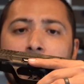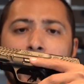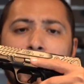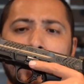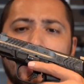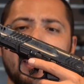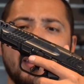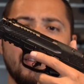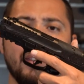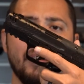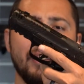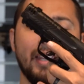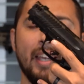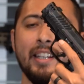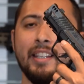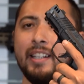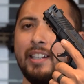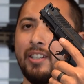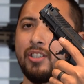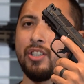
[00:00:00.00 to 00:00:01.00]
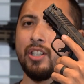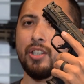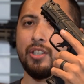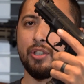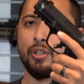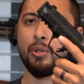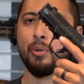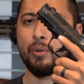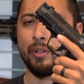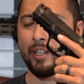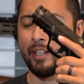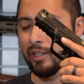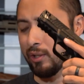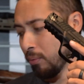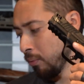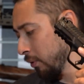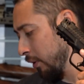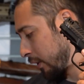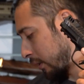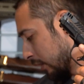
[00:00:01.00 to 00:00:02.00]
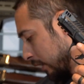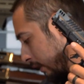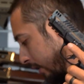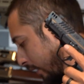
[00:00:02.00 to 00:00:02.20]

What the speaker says: And they didn't just do this one.